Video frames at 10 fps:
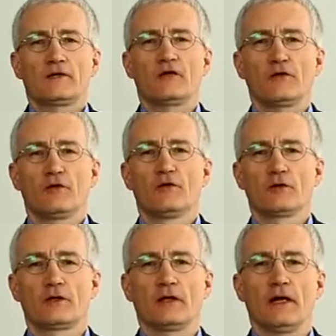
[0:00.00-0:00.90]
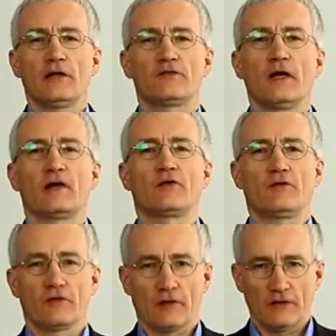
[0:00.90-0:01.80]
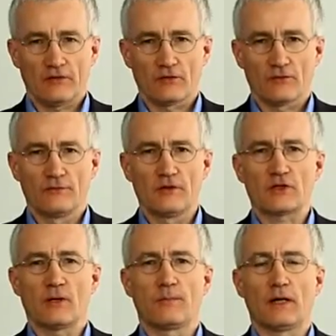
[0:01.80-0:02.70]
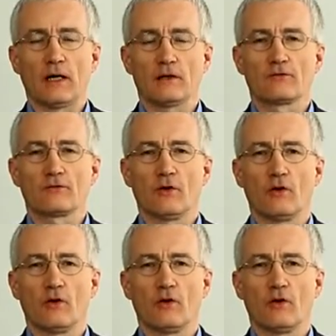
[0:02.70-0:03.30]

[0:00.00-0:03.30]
us have a look at the accessories which are part